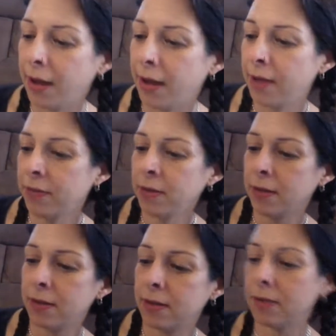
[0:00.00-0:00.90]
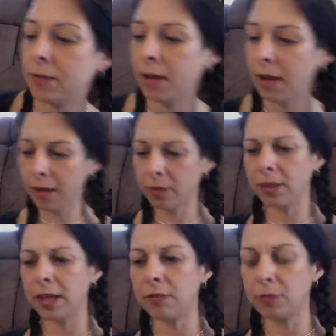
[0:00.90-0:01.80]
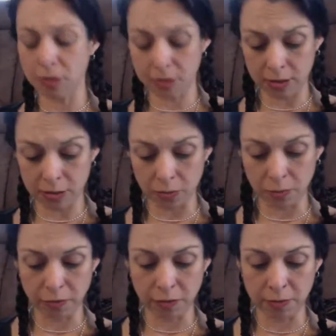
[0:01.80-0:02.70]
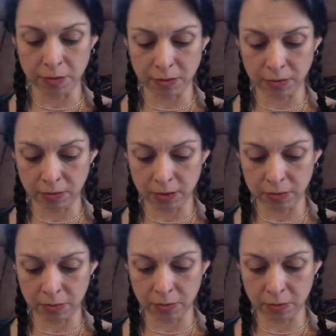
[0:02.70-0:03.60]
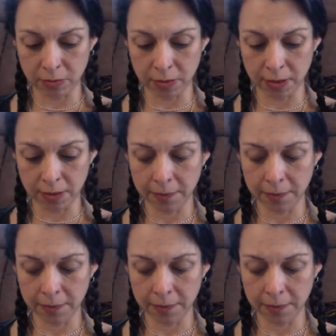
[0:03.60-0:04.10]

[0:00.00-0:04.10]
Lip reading: I don't think I've chosen this one before. I'm just going to read this one real quick.